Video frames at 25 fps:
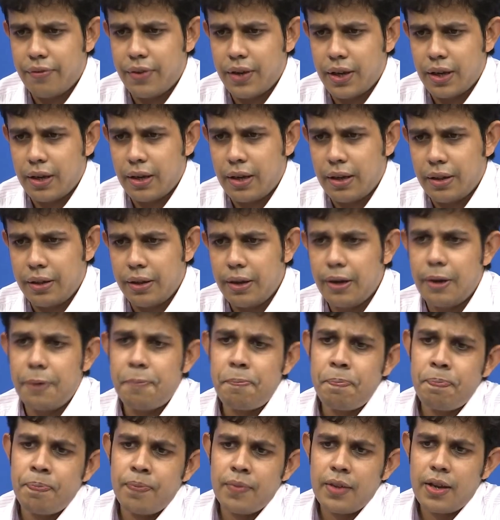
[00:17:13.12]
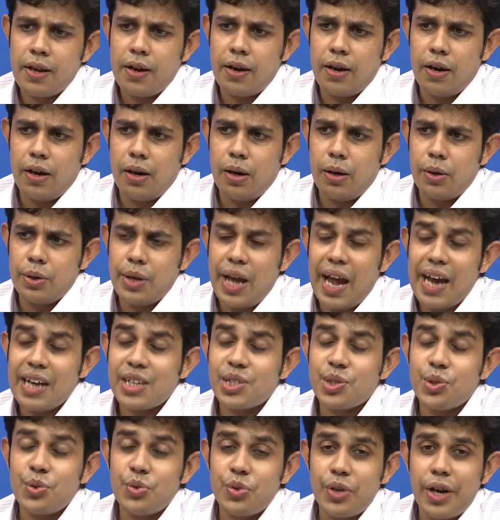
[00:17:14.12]
the
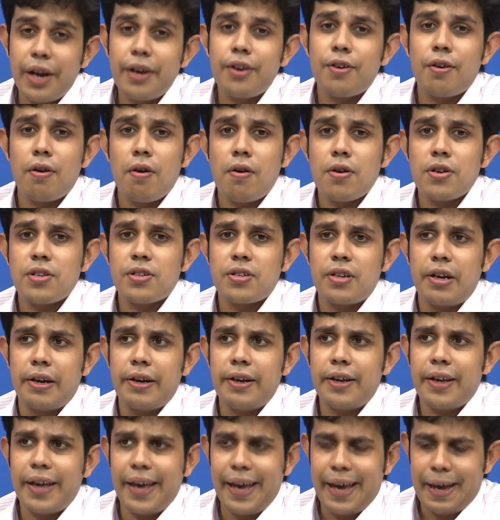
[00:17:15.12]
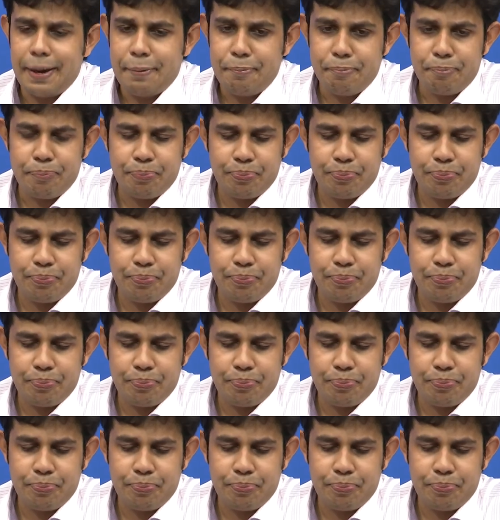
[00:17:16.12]
reaction rate constant K.